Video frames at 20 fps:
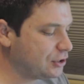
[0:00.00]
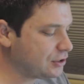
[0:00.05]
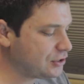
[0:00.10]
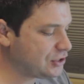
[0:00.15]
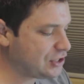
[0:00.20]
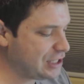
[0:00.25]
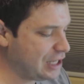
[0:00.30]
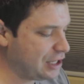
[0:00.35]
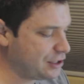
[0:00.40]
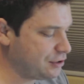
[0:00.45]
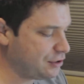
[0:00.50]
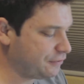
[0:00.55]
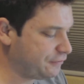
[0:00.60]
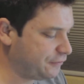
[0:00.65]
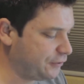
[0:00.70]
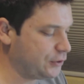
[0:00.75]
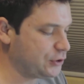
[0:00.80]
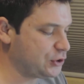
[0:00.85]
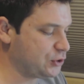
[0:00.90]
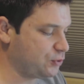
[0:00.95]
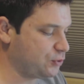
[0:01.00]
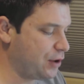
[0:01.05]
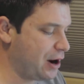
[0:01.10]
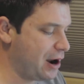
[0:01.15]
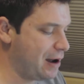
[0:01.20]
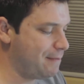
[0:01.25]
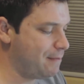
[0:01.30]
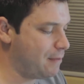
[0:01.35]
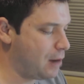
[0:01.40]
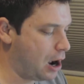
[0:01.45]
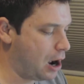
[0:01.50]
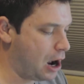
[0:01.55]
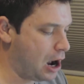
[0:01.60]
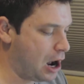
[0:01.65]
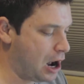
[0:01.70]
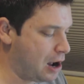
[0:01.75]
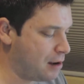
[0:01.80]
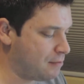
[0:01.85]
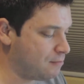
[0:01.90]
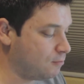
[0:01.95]
As you can see on your first rip,
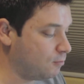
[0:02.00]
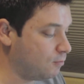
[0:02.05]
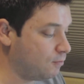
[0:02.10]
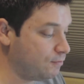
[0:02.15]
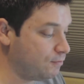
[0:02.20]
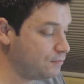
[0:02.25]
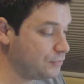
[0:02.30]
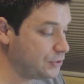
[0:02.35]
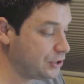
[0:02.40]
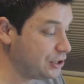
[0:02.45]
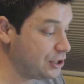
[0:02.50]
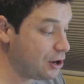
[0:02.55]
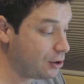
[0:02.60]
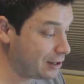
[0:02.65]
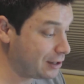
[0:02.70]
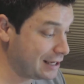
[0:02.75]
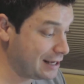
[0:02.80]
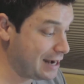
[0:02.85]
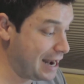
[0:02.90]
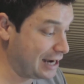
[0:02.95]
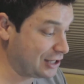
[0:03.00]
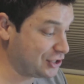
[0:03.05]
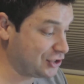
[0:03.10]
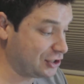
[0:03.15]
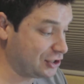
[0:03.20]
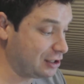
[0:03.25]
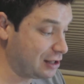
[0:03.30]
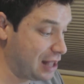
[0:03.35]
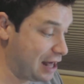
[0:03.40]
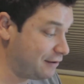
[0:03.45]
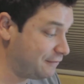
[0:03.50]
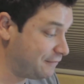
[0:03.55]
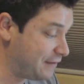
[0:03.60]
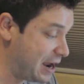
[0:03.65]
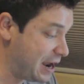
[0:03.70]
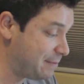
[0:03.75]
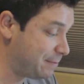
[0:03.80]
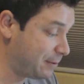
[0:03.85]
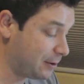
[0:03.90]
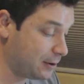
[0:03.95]
you don't get actually a lot
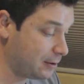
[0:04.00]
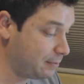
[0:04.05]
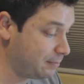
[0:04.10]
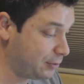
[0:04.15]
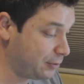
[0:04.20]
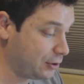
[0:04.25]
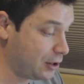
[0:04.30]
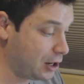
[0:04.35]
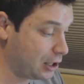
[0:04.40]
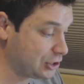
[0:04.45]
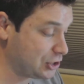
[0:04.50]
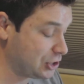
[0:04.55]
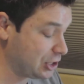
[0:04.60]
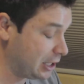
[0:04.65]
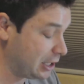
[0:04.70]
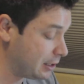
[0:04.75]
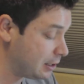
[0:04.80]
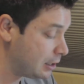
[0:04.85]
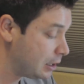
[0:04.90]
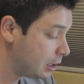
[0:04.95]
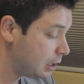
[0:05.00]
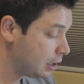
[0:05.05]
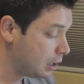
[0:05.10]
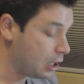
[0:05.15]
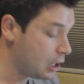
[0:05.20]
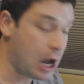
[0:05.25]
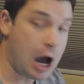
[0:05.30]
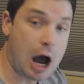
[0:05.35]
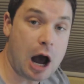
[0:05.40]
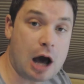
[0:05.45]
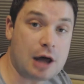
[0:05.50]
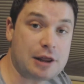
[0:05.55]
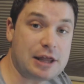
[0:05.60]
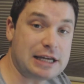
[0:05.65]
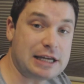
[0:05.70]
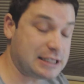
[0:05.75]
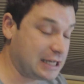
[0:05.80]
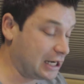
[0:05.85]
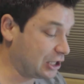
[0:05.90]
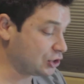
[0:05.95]
of vapor production.
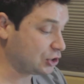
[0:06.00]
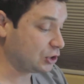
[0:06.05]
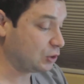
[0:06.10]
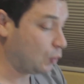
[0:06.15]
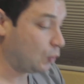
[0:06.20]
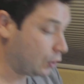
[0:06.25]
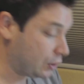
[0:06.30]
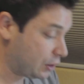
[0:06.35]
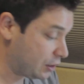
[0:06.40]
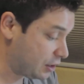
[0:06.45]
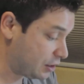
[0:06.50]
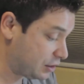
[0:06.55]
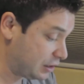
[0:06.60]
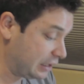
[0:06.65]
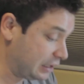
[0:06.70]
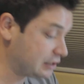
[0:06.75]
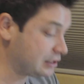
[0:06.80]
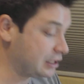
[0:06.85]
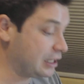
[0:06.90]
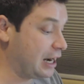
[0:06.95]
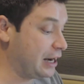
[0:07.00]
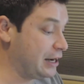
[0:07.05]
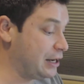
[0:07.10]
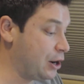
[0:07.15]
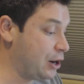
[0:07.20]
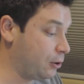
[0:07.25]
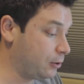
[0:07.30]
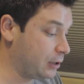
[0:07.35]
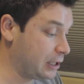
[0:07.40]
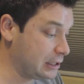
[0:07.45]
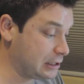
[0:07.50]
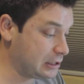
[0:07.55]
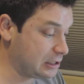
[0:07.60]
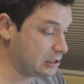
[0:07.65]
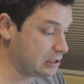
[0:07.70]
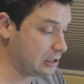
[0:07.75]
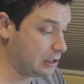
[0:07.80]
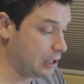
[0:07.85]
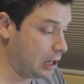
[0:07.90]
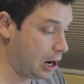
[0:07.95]
That's actually one of the things that I
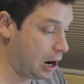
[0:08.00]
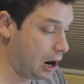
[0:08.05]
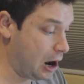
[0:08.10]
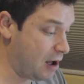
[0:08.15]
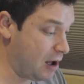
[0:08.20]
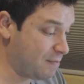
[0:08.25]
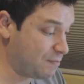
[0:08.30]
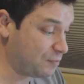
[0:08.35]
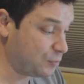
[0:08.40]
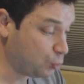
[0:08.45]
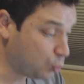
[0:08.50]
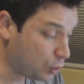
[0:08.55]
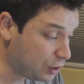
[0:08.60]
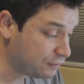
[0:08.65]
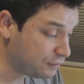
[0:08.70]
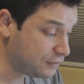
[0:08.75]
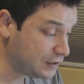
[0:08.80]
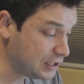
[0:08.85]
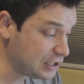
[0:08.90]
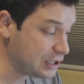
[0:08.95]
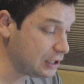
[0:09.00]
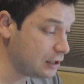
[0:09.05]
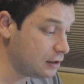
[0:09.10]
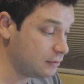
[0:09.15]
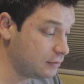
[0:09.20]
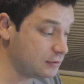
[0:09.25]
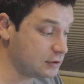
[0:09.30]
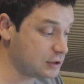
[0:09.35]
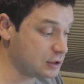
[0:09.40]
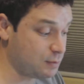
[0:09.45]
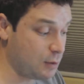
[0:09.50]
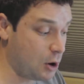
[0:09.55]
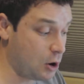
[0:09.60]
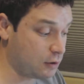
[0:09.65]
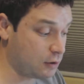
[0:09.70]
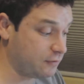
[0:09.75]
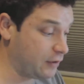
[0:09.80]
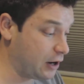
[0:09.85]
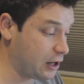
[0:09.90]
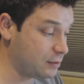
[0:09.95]
noticed with
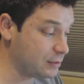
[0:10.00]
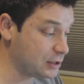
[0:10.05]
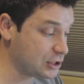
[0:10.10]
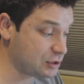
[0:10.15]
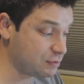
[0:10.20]
VSmoke,